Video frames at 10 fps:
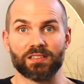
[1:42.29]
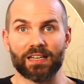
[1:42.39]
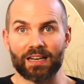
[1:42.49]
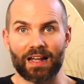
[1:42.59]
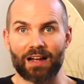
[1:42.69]

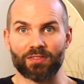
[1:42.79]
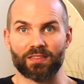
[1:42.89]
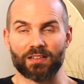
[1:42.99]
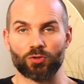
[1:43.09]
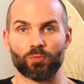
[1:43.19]
They didn't have to
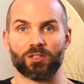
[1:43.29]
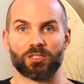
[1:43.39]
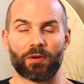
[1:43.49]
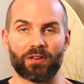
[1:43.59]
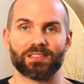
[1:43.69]
think too
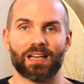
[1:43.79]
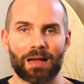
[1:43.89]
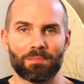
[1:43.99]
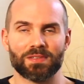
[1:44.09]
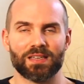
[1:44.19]
much about
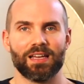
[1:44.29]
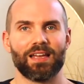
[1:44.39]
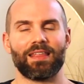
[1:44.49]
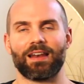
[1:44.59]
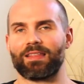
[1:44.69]
exams,
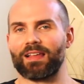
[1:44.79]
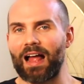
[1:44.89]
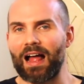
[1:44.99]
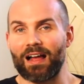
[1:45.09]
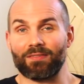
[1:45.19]
they didn't
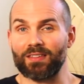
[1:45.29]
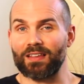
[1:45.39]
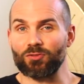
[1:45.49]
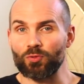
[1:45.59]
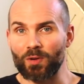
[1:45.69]
have to
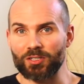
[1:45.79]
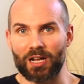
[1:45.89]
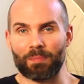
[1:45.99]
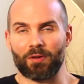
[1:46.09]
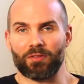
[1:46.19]
think too
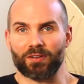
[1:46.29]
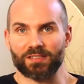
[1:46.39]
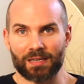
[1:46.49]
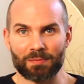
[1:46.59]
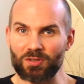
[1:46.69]
much about their
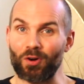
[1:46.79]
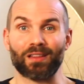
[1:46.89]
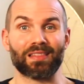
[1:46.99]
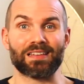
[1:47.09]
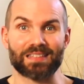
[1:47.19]
assignments, or
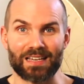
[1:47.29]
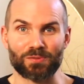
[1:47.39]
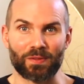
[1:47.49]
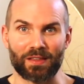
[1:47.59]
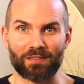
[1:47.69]
at least
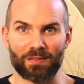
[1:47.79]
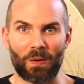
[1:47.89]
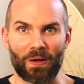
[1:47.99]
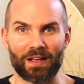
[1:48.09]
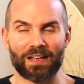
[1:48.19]
that's what they
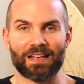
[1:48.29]
thought.